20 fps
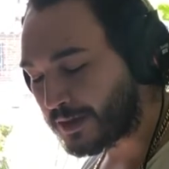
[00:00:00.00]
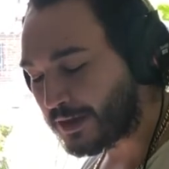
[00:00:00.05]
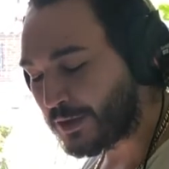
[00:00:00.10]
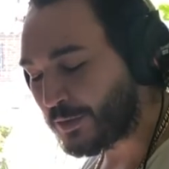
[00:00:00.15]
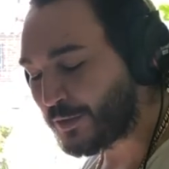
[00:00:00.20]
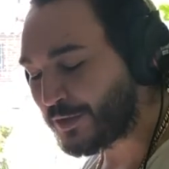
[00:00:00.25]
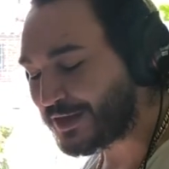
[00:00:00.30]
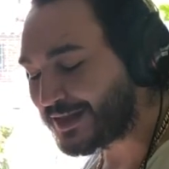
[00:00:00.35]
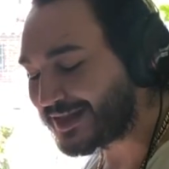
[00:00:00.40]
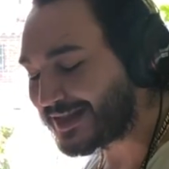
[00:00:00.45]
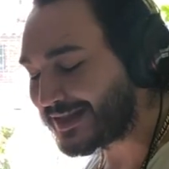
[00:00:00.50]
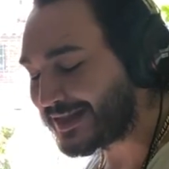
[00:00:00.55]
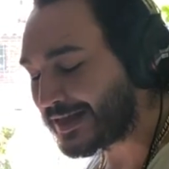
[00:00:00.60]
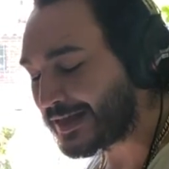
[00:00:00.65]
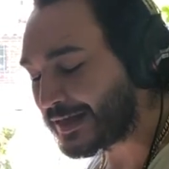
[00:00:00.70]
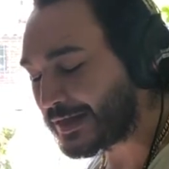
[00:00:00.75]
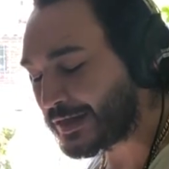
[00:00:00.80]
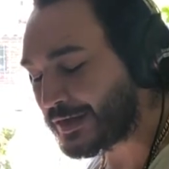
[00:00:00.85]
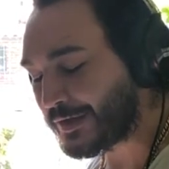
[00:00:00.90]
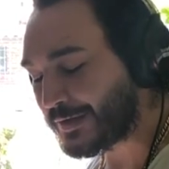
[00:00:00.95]
When you
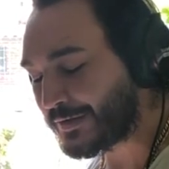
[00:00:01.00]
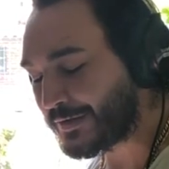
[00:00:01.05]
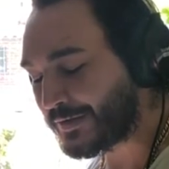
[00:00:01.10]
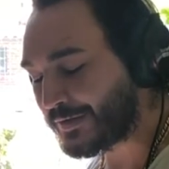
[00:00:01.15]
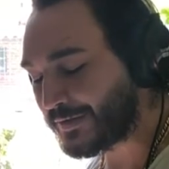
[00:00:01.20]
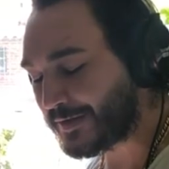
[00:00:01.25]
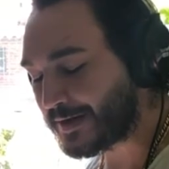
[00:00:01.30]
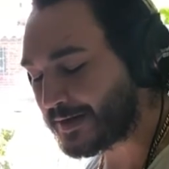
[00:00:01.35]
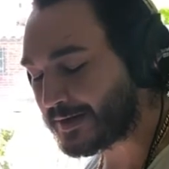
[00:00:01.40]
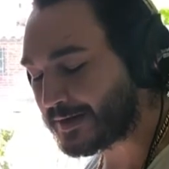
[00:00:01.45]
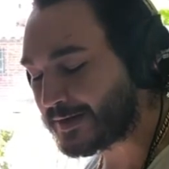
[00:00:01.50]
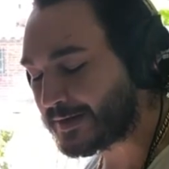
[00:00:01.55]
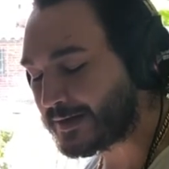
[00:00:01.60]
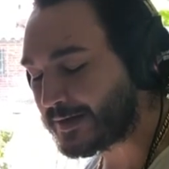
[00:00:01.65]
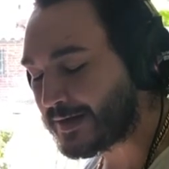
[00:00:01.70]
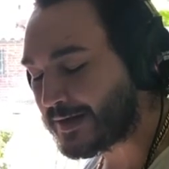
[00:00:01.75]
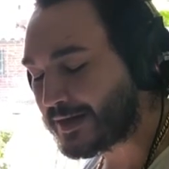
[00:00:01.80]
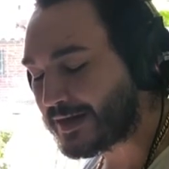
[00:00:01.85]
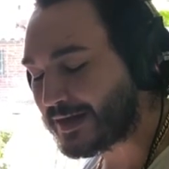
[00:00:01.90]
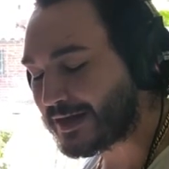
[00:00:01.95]
stick your feet
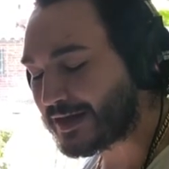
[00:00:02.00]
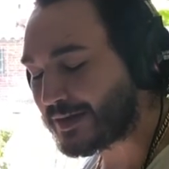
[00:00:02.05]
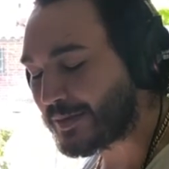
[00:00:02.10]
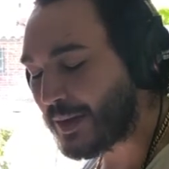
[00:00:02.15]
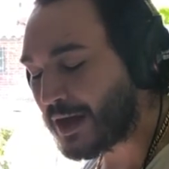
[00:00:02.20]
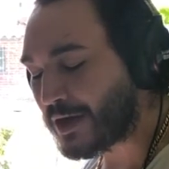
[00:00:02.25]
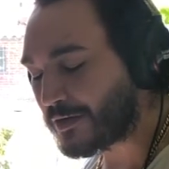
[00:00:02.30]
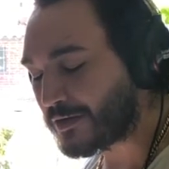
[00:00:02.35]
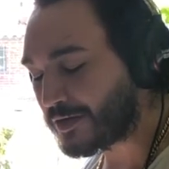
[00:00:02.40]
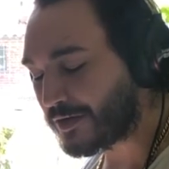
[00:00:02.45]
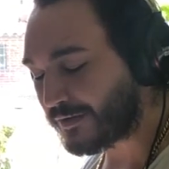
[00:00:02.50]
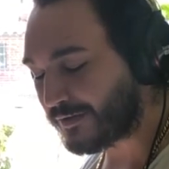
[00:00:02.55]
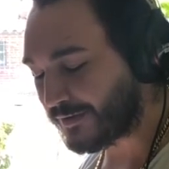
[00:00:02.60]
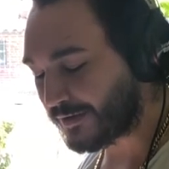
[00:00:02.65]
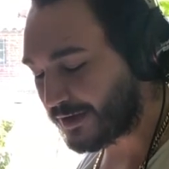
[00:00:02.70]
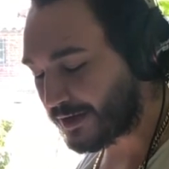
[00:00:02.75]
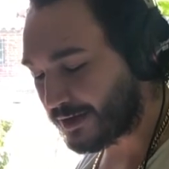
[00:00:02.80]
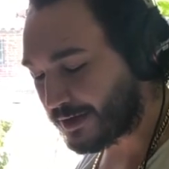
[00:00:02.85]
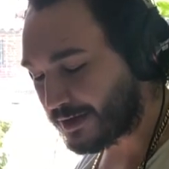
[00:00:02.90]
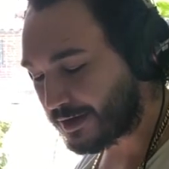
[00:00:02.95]
in a mound of
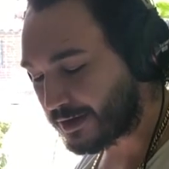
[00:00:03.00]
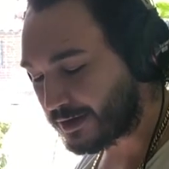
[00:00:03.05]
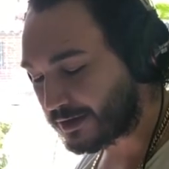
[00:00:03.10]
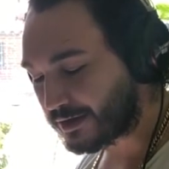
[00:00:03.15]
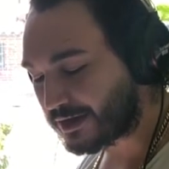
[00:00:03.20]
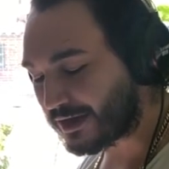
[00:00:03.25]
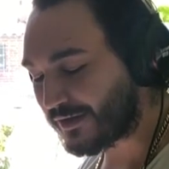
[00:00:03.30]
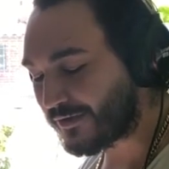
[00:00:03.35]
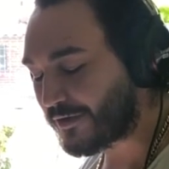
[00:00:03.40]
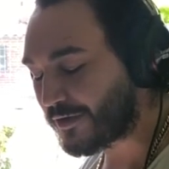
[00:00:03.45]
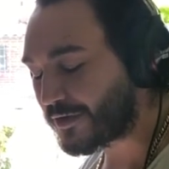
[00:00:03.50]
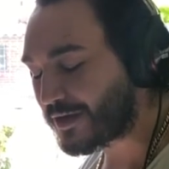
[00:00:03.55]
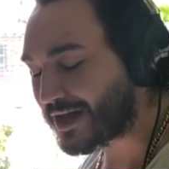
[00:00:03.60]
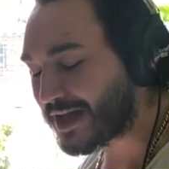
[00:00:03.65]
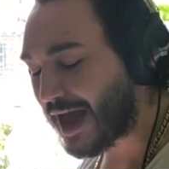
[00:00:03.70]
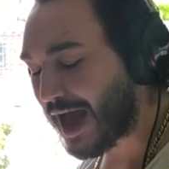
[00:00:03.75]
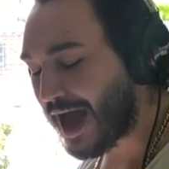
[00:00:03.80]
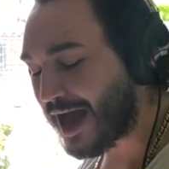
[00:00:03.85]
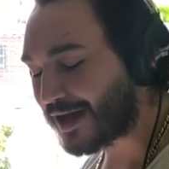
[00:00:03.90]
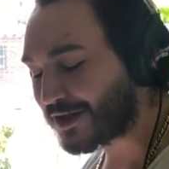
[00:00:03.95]
dirt and feel
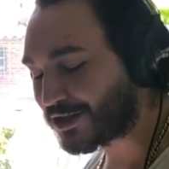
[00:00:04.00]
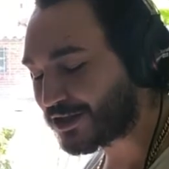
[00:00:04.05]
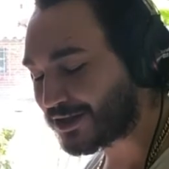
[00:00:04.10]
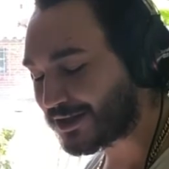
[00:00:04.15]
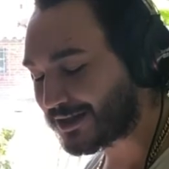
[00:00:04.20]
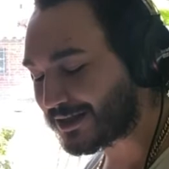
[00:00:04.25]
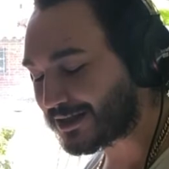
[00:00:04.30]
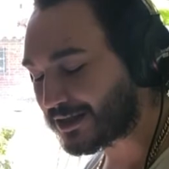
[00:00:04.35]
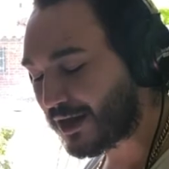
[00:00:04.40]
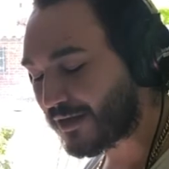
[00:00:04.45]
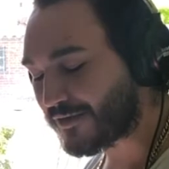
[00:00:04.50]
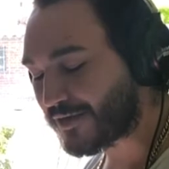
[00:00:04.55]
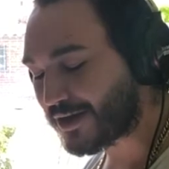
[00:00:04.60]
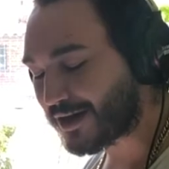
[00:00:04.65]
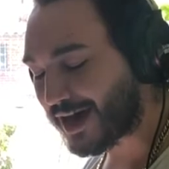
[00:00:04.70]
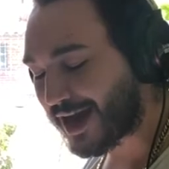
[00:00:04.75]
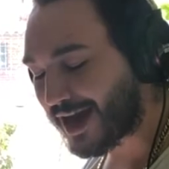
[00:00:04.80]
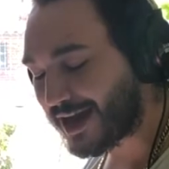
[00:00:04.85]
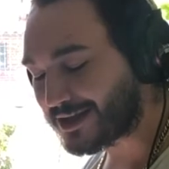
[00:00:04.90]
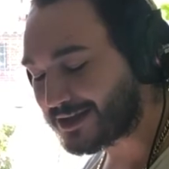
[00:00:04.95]
the ashes of your
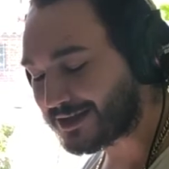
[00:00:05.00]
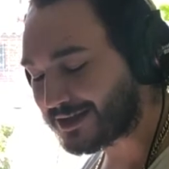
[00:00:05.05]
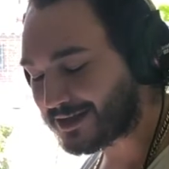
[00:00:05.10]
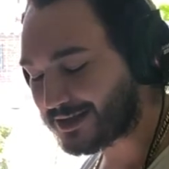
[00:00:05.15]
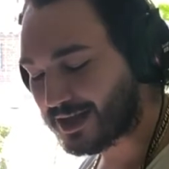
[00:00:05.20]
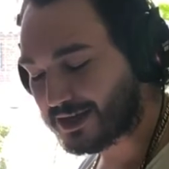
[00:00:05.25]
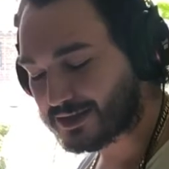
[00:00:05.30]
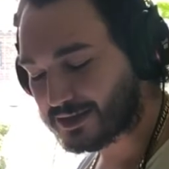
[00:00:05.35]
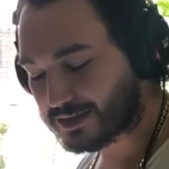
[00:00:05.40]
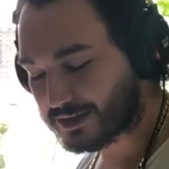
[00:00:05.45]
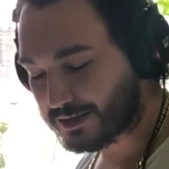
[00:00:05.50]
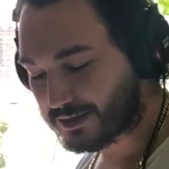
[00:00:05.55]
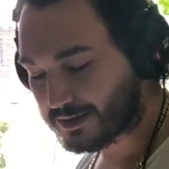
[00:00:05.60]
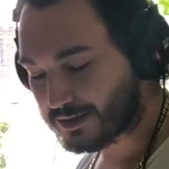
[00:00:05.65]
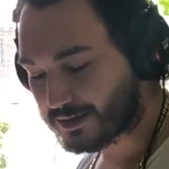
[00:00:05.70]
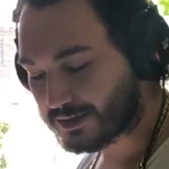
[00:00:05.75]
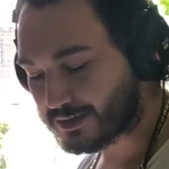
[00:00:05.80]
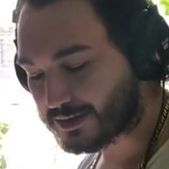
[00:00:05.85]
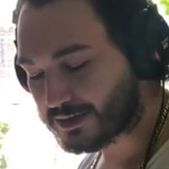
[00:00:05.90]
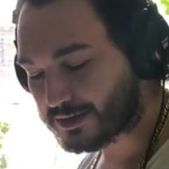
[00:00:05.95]

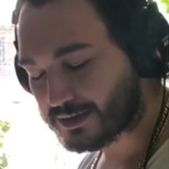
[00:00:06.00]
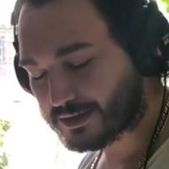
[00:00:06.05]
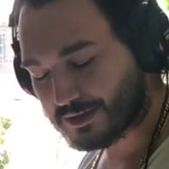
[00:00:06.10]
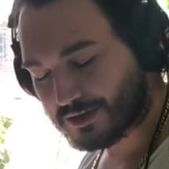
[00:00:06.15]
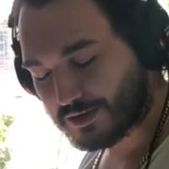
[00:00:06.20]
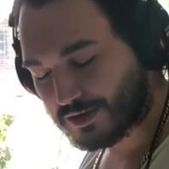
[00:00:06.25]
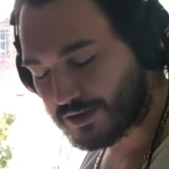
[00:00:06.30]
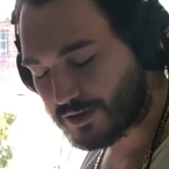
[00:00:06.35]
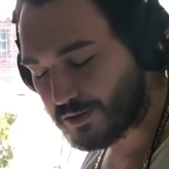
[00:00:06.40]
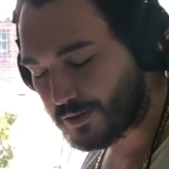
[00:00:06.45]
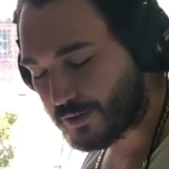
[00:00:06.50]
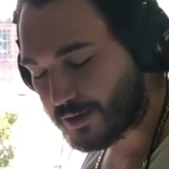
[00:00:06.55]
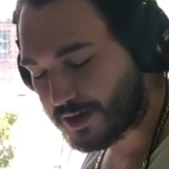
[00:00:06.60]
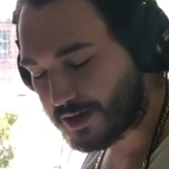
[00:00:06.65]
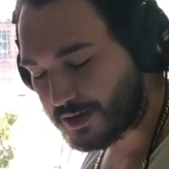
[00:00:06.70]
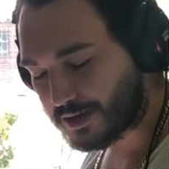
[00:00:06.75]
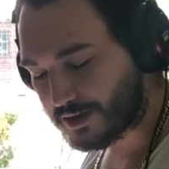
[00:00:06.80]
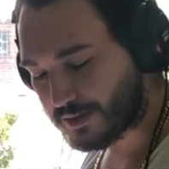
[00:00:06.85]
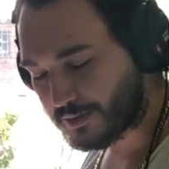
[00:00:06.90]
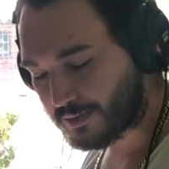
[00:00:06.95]
ancestors, do you
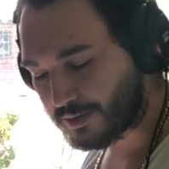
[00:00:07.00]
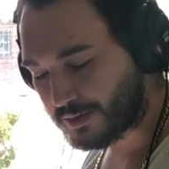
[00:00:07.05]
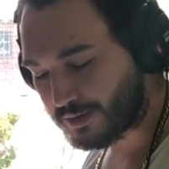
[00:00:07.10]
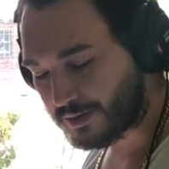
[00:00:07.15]
weep?